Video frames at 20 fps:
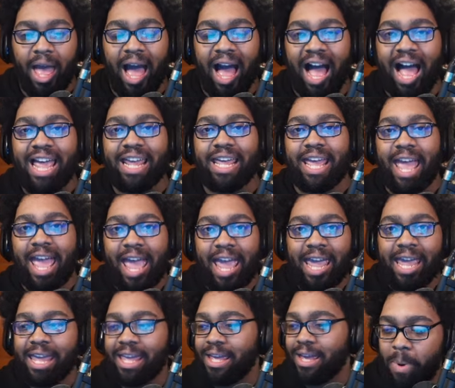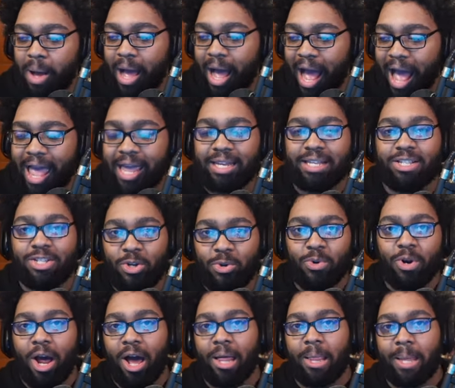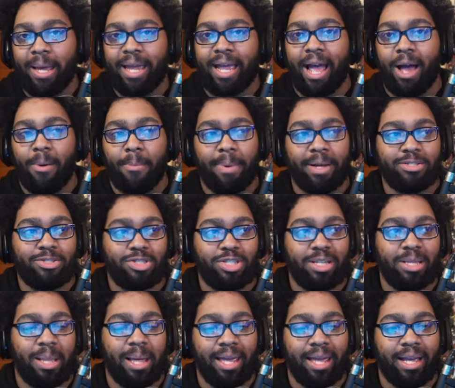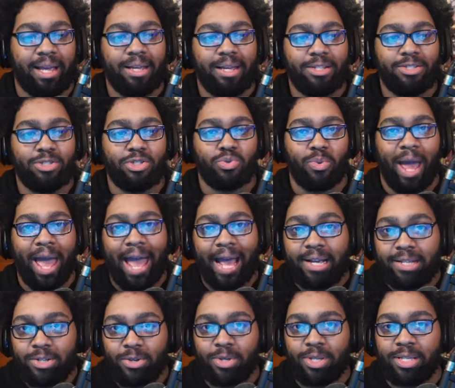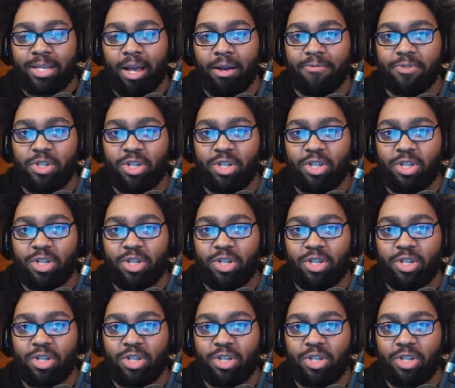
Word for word: I do not like how much she, like, drags herself.